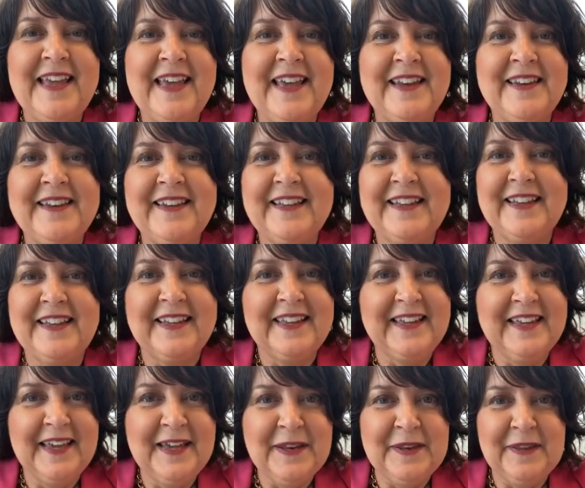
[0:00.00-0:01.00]
And
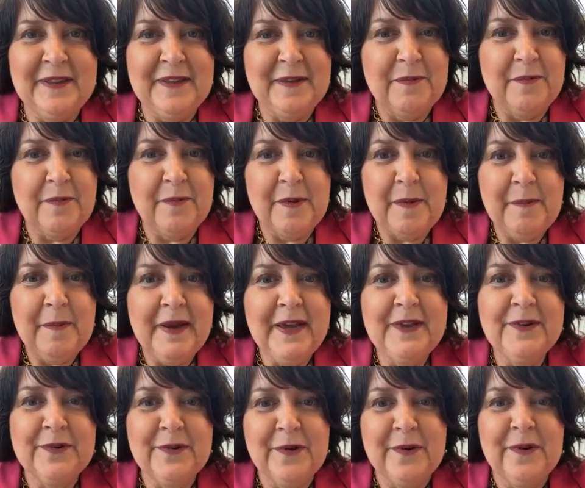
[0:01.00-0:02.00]
again, the
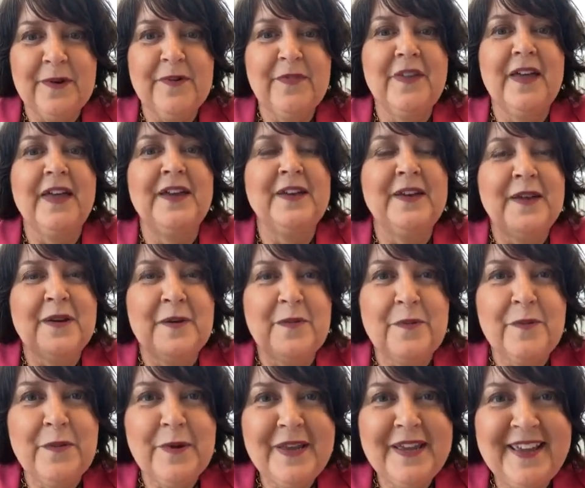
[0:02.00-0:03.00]
reminder that
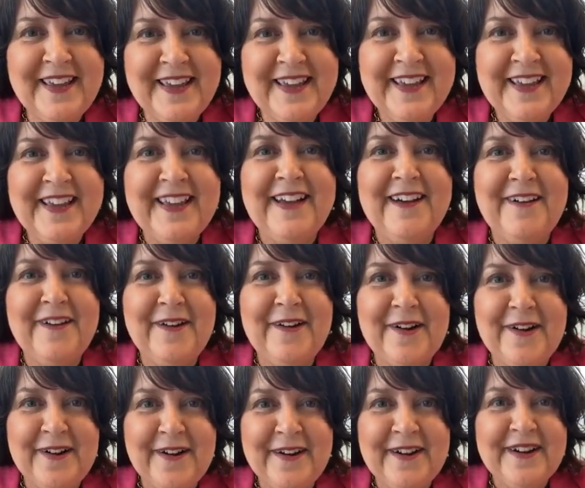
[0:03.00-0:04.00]
we
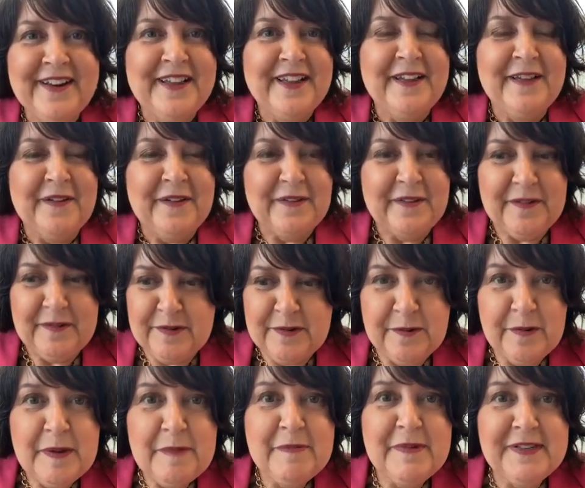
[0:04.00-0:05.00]
are
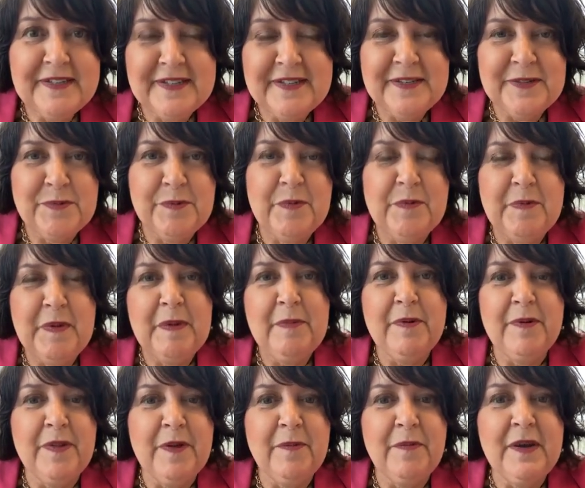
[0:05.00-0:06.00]
doing business with
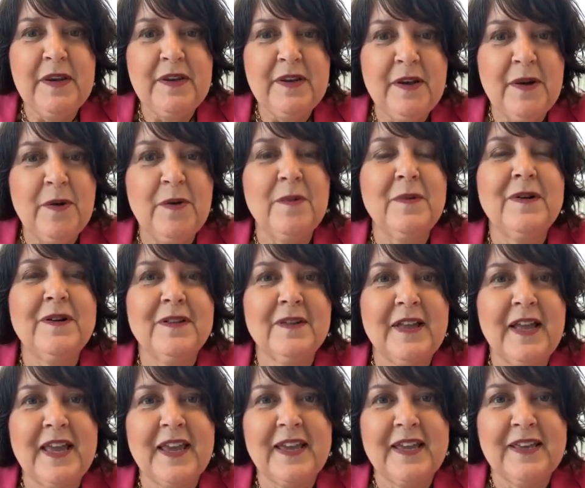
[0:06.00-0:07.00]
people that we know,
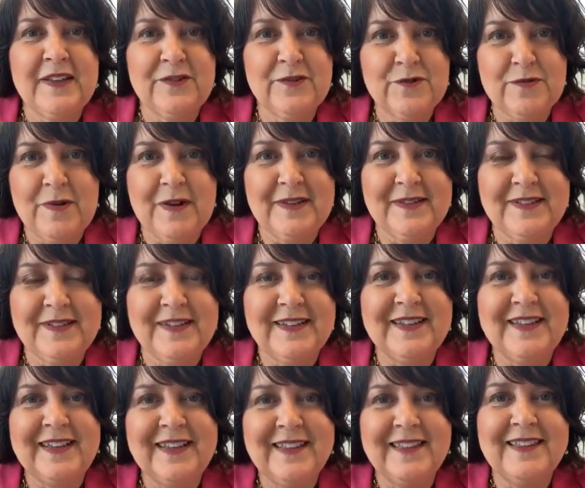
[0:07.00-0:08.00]
like, and trust.
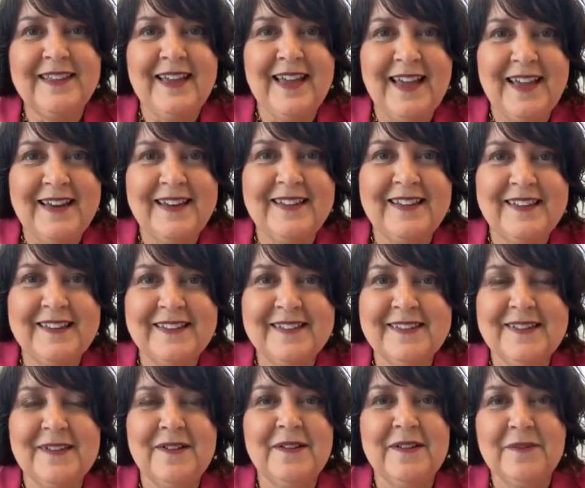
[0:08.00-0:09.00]
And that
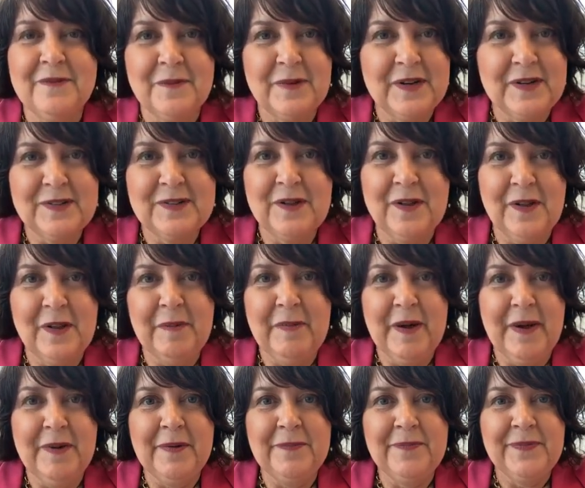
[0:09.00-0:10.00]
is what it's all
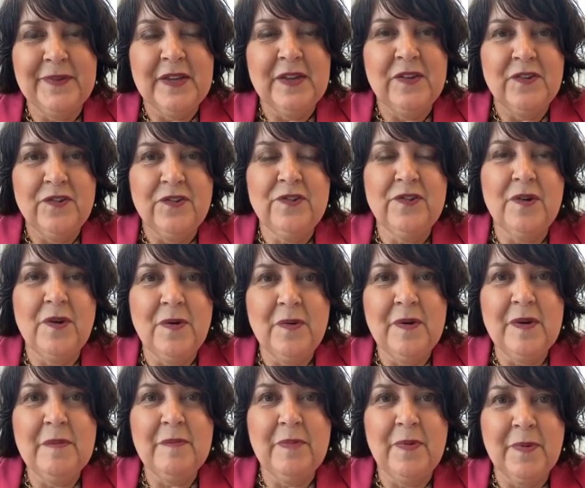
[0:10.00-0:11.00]
about.
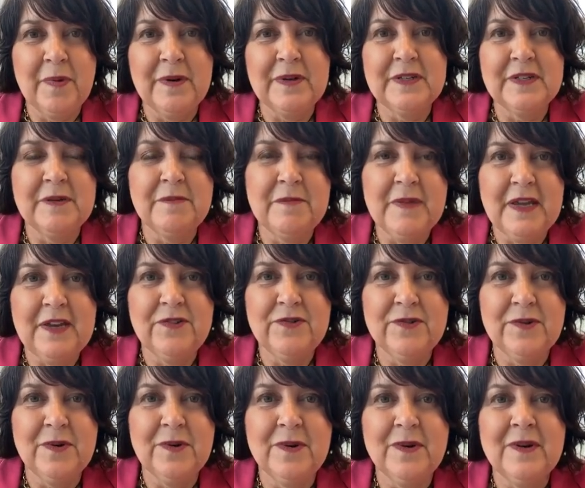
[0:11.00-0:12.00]
So important to make
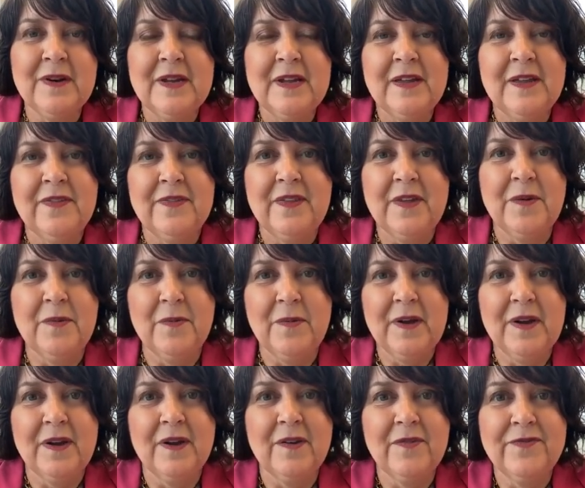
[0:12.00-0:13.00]
sure that
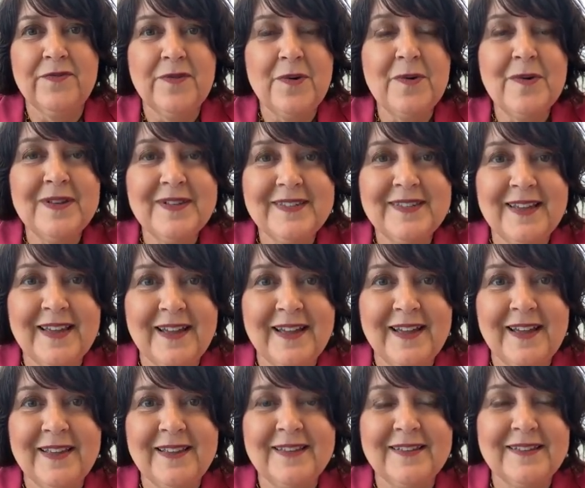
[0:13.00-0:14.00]
we are focusing
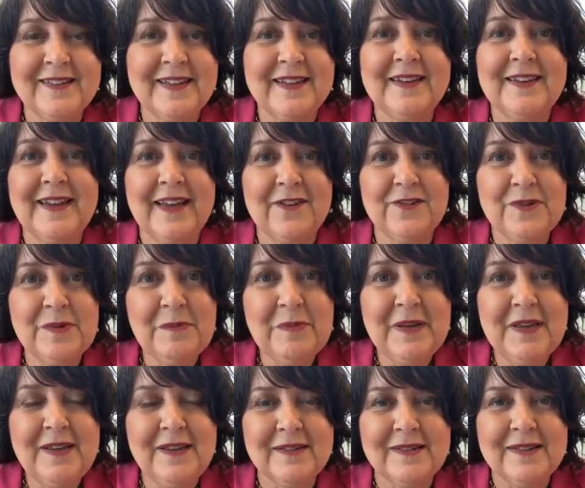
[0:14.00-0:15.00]
on this connection
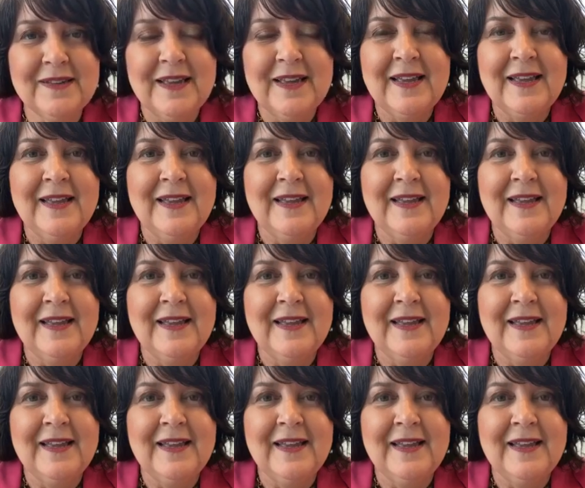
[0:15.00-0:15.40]
piece,